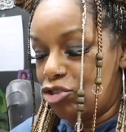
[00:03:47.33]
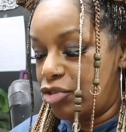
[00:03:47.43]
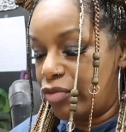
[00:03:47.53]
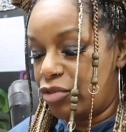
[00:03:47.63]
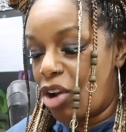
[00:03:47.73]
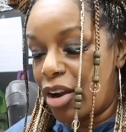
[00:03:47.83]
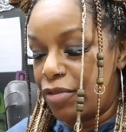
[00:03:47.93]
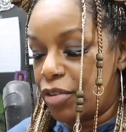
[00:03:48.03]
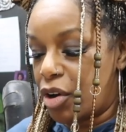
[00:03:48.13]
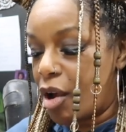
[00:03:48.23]
tr try
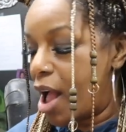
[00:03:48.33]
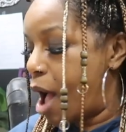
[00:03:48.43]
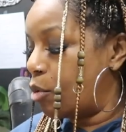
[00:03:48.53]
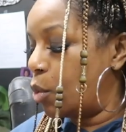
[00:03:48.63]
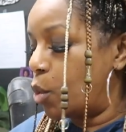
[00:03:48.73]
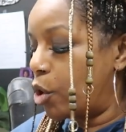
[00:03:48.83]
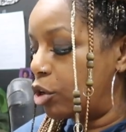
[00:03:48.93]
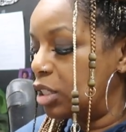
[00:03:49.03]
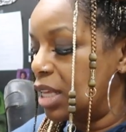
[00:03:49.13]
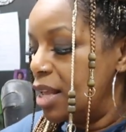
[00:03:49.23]
to figure out how it
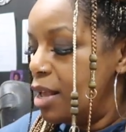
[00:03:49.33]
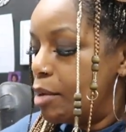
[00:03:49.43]
works.